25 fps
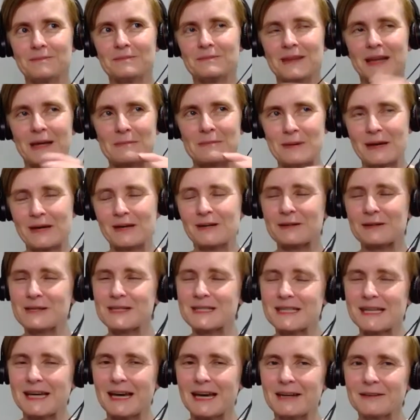like
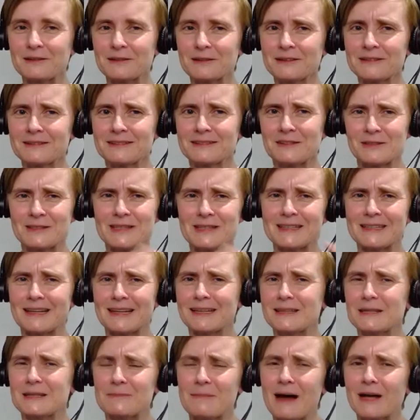peers together, just
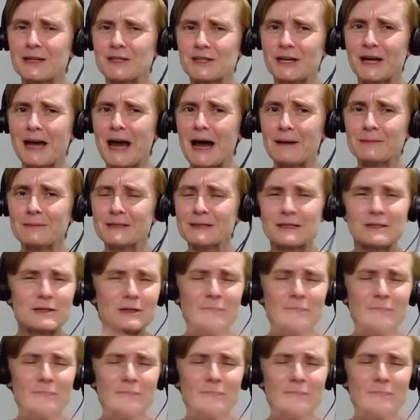like the magic happens.